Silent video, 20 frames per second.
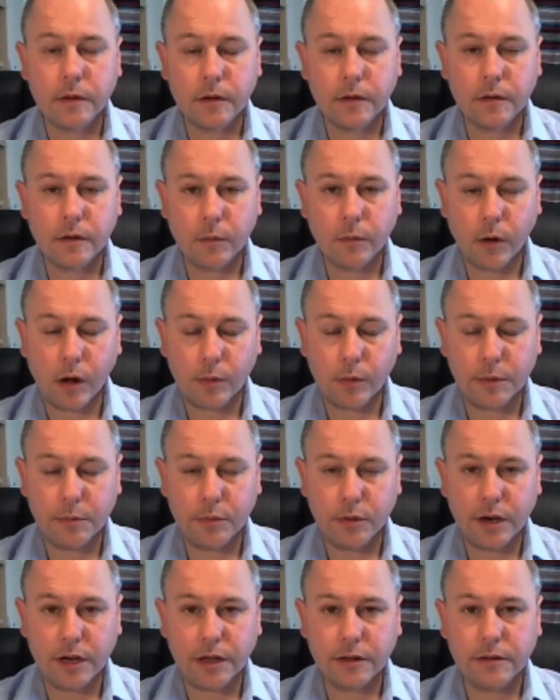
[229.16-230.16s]
while we
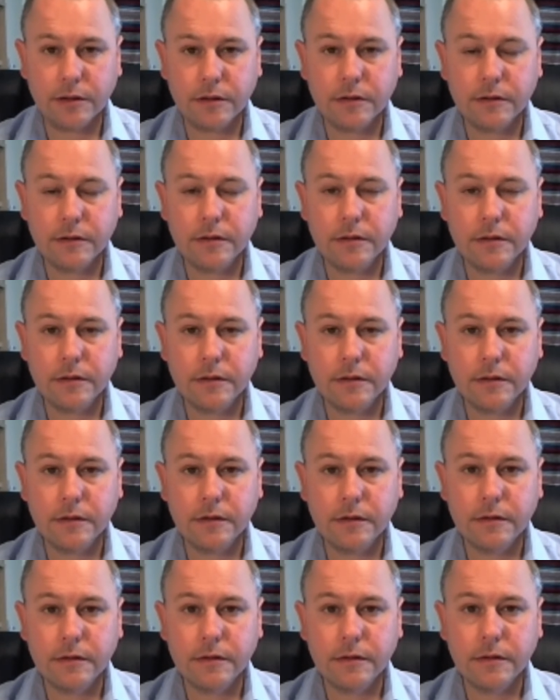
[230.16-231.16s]
breathe
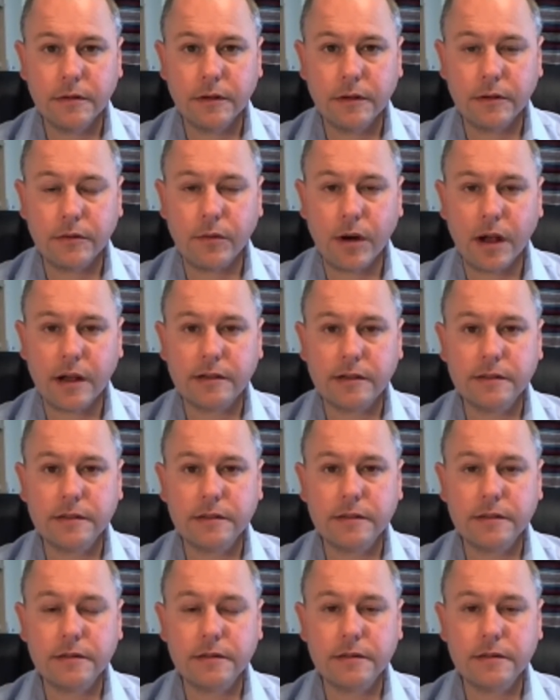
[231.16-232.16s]
and
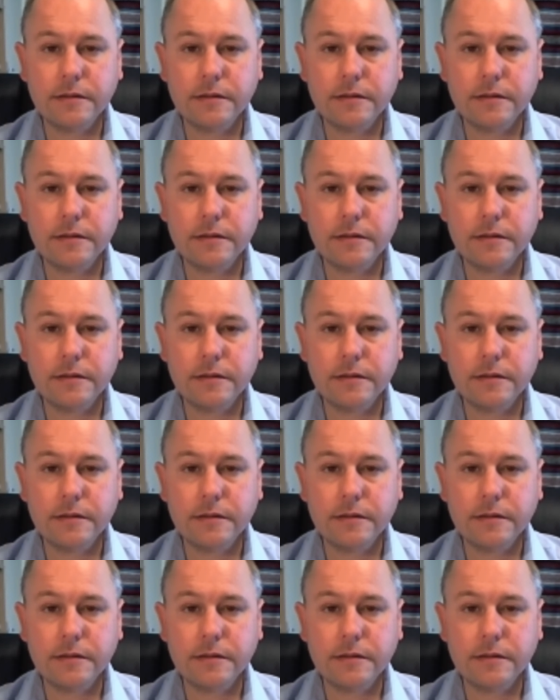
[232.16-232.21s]
rest.